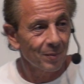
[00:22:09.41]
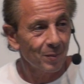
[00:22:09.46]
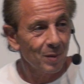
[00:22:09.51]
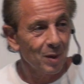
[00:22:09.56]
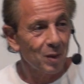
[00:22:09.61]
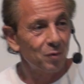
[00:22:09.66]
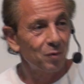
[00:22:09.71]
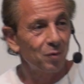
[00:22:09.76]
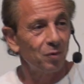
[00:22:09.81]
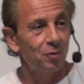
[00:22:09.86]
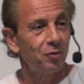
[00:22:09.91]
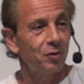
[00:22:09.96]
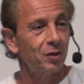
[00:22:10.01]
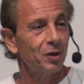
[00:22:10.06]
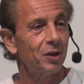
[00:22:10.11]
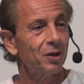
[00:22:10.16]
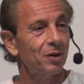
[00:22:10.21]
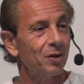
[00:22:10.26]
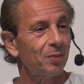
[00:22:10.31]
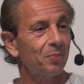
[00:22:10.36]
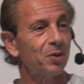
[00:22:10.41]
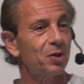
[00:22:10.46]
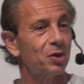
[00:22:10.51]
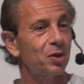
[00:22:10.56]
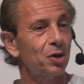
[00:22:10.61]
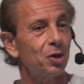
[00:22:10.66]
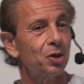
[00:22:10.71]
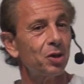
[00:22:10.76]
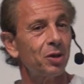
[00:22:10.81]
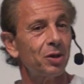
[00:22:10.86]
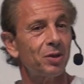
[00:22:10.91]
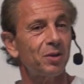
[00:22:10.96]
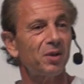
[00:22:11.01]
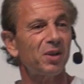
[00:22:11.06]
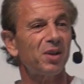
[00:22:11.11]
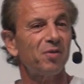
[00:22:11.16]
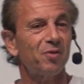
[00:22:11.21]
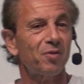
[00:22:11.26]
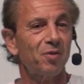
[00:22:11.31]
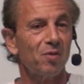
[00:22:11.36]
He's fulfilling a position to
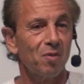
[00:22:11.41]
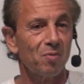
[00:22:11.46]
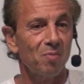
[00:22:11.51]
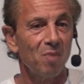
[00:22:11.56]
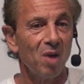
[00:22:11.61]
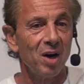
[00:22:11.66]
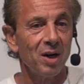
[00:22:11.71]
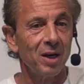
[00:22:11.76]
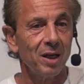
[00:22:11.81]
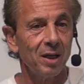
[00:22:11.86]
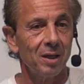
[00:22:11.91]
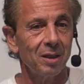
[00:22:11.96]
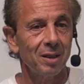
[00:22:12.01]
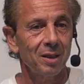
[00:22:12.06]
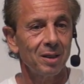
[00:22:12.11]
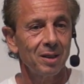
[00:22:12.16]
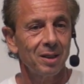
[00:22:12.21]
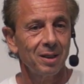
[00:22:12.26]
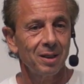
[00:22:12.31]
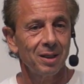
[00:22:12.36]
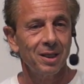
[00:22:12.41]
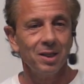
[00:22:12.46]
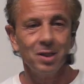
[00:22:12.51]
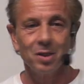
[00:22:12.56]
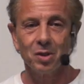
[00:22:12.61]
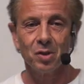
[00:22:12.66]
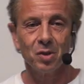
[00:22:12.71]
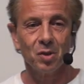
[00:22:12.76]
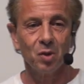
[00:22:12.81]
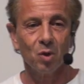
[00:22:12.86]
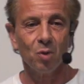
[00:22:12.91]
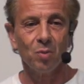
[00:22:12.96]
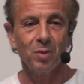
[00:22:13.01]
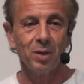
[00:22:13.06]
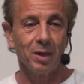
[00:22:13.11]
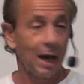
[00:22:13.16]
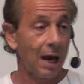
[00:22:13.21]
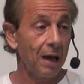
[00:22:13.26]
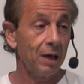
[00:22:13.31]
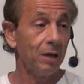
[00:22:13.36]
get for money. He doesn't know
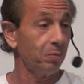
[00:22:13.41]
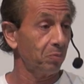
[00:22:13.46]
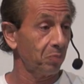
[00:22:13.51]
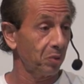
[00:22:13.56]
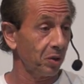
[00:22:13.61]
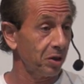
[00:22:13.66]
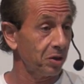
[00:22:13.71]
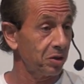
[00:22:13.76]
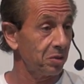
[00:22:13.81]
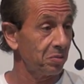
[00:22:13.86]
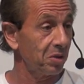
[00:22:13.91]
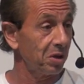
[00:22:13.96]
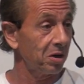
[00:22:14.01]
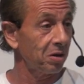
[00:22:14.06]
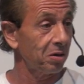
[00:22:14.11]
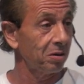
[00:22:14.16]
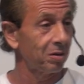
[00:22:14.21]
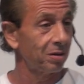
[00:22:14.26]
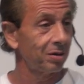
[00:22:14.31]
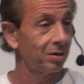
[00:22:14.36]
me. I didn't place him there.